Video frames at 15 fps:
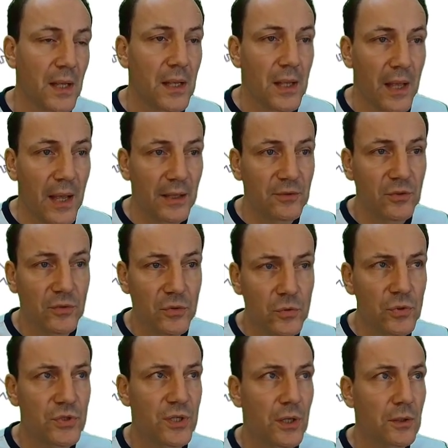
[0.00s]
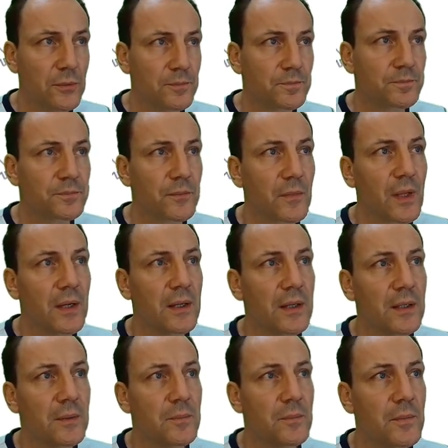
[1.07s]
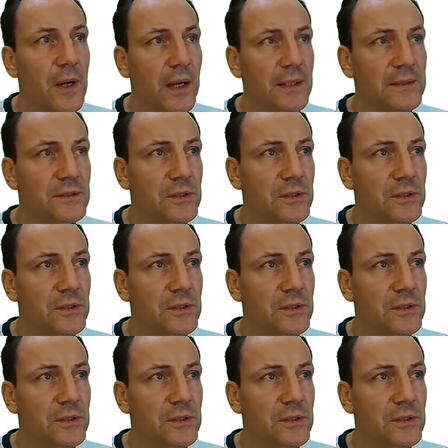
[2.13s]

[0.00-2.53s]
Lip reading: And to do so, I